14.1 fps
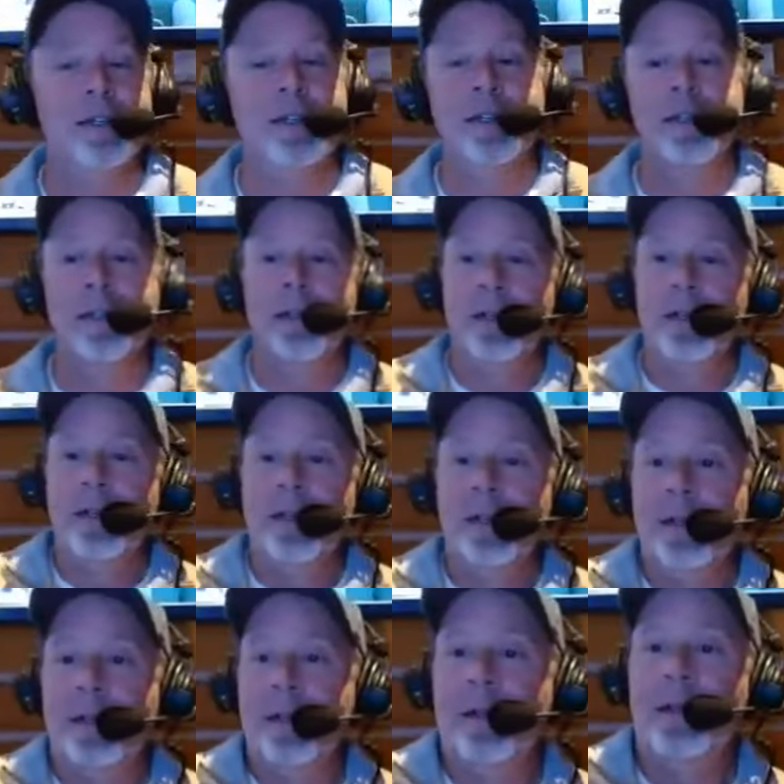
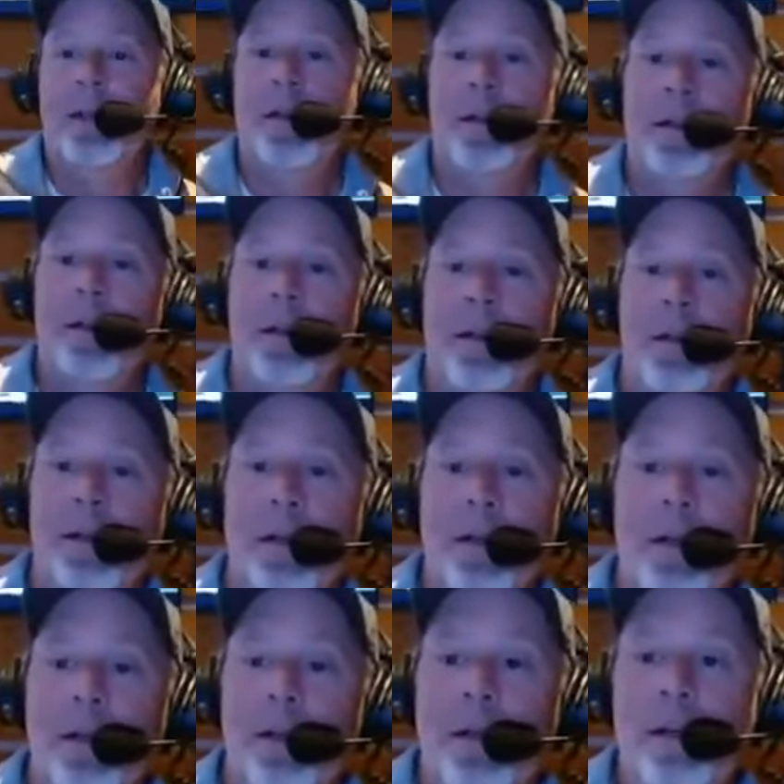
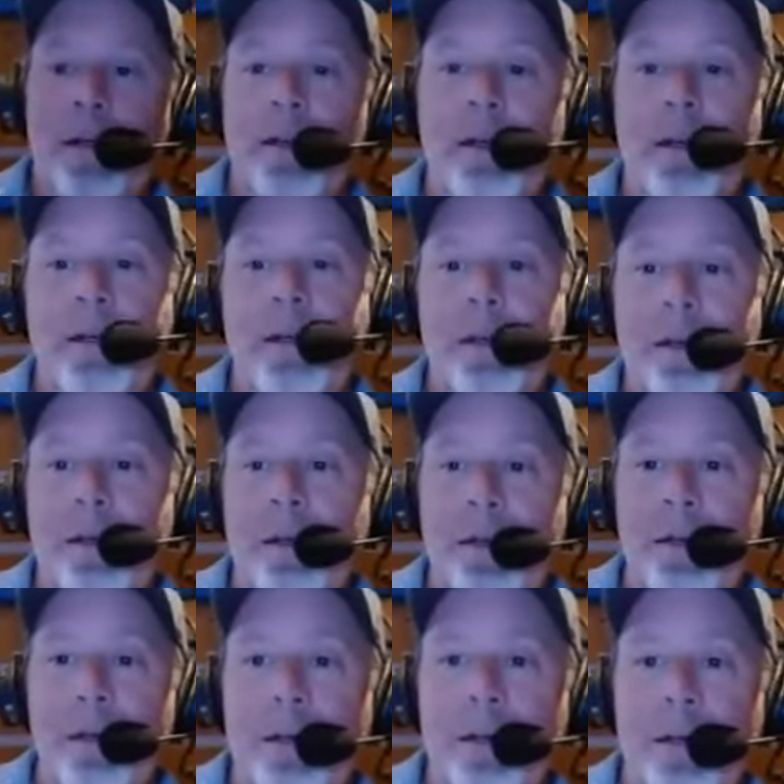
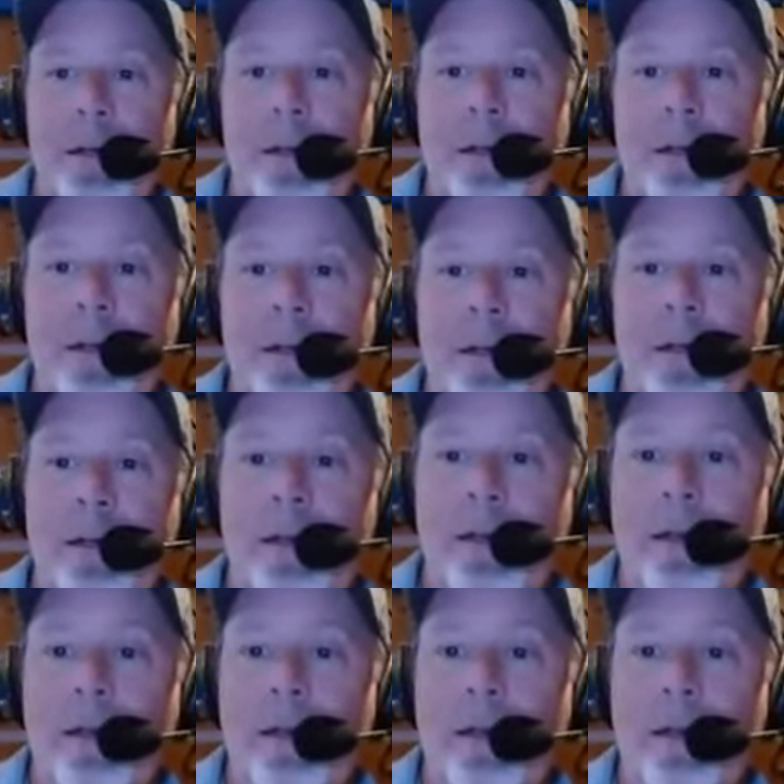This person isn't speaking.